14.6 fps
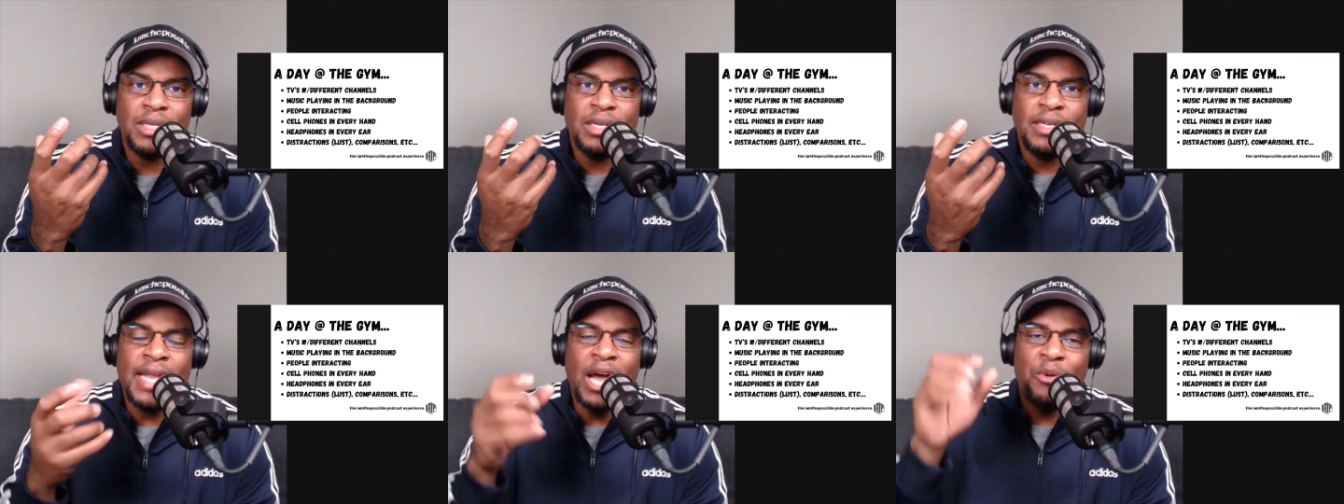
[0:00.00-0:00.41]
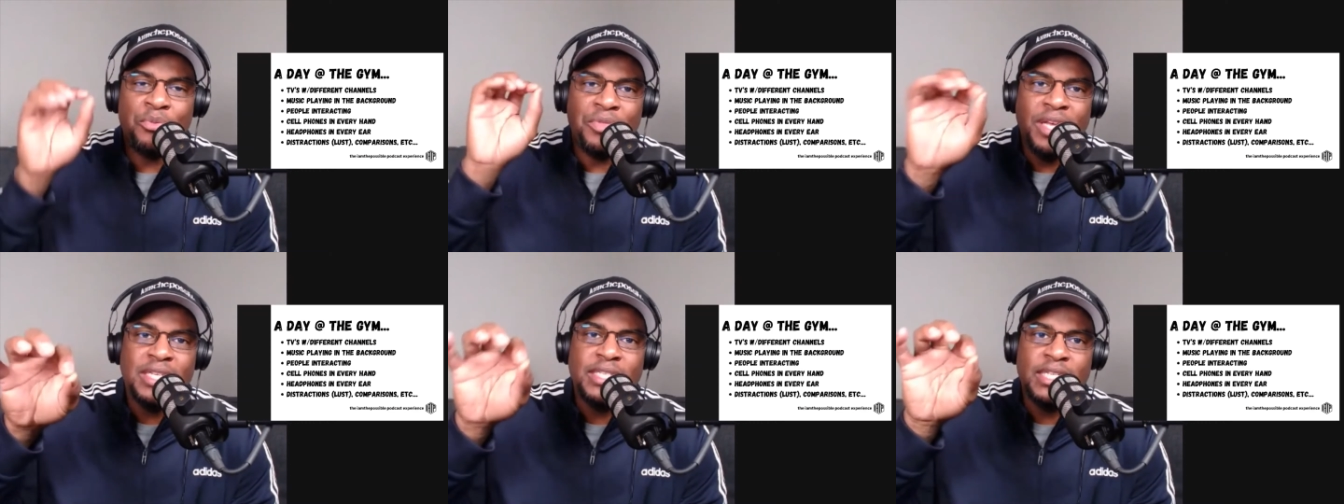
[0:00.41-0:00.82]
Now,
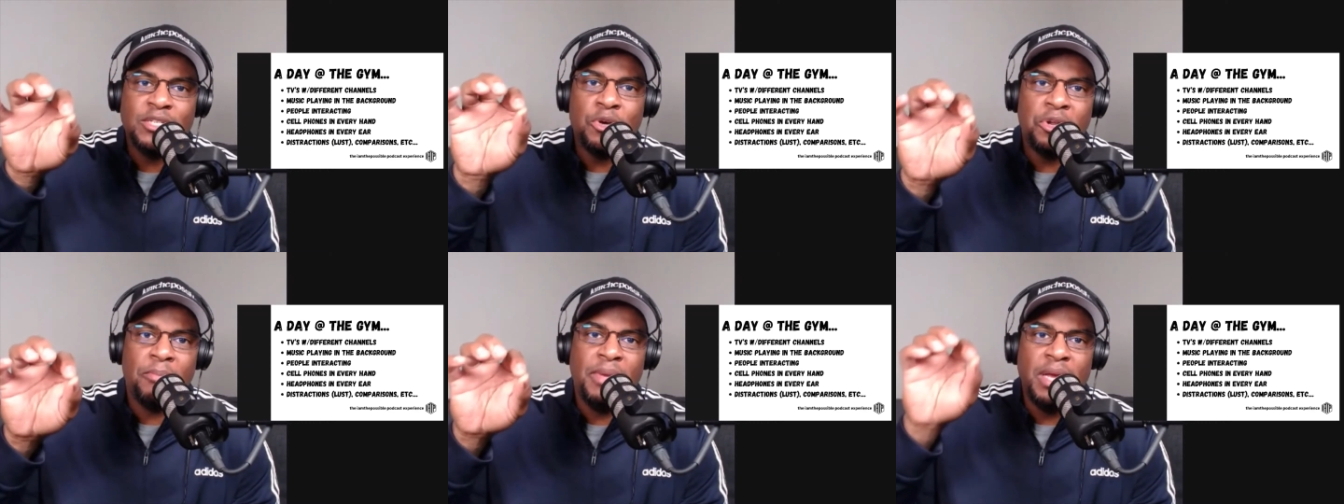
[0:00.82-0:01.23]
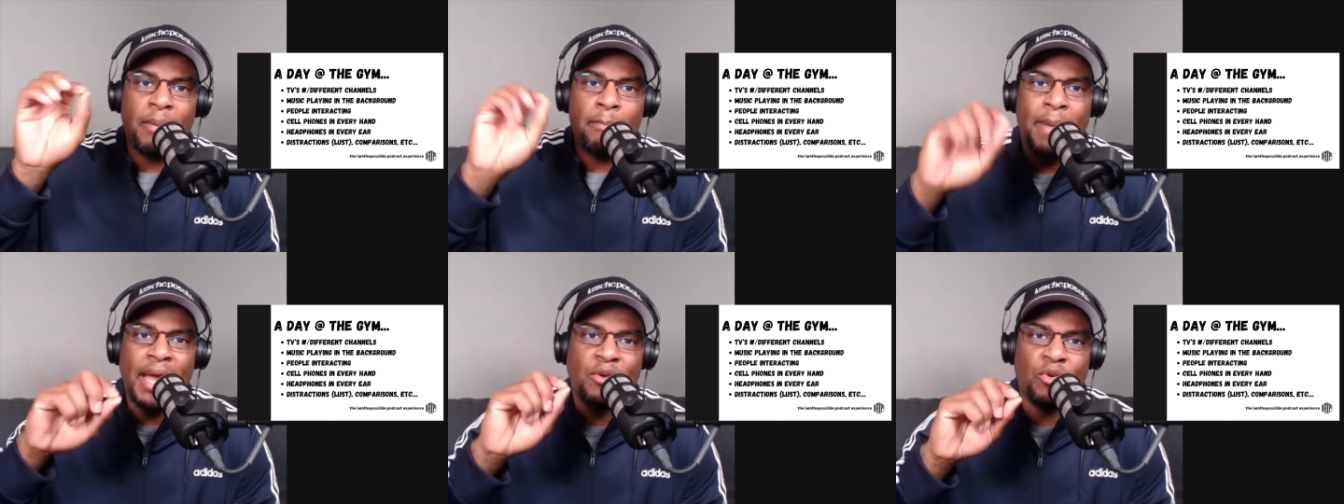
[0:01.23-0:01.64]
this is going to be a
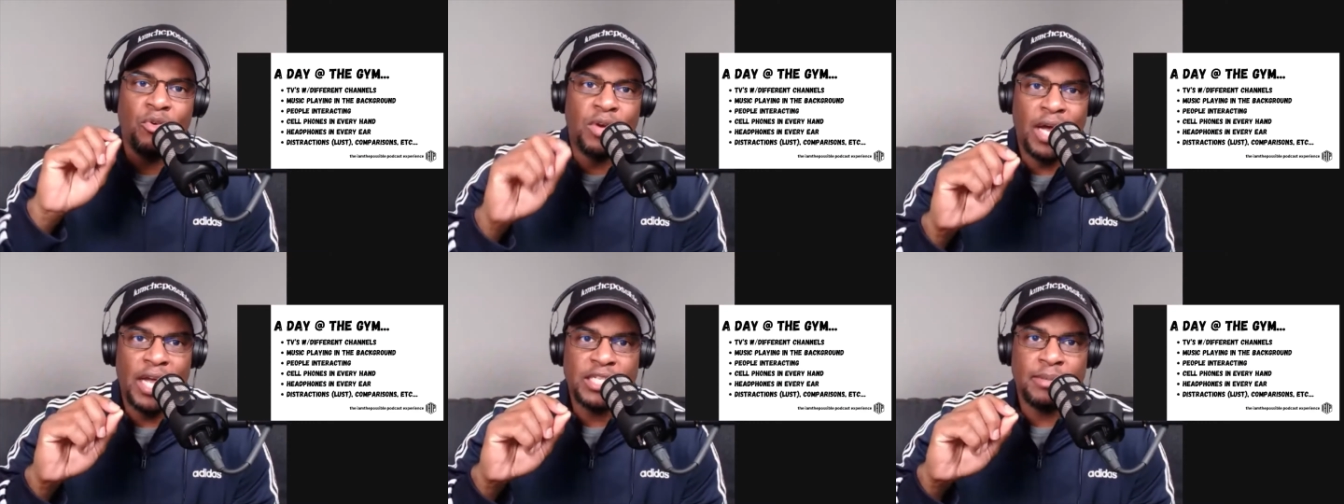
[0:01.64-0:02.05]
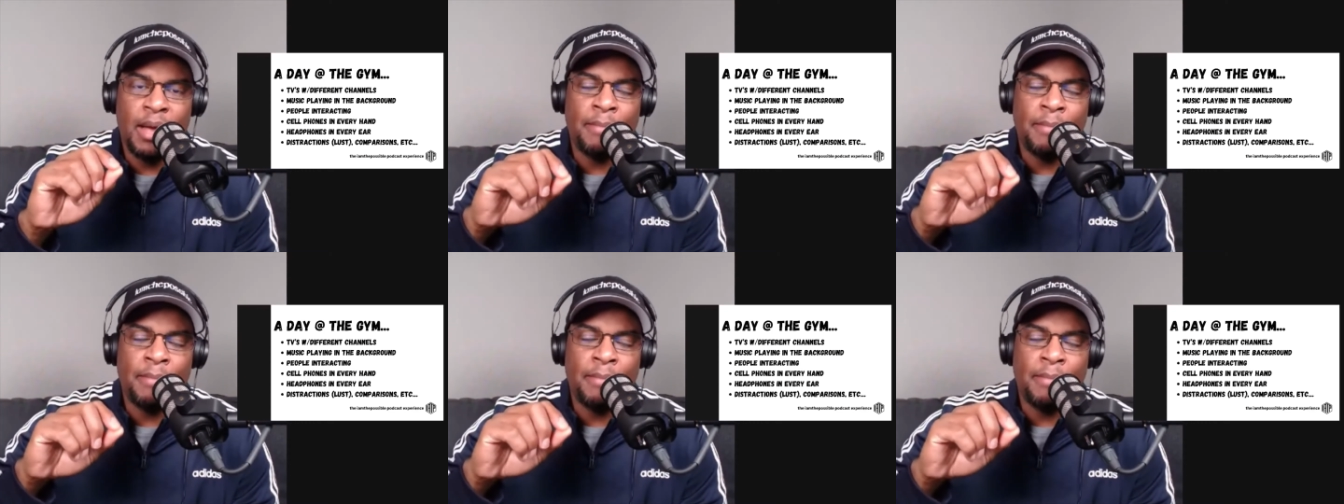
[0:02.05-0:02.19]
microcosm.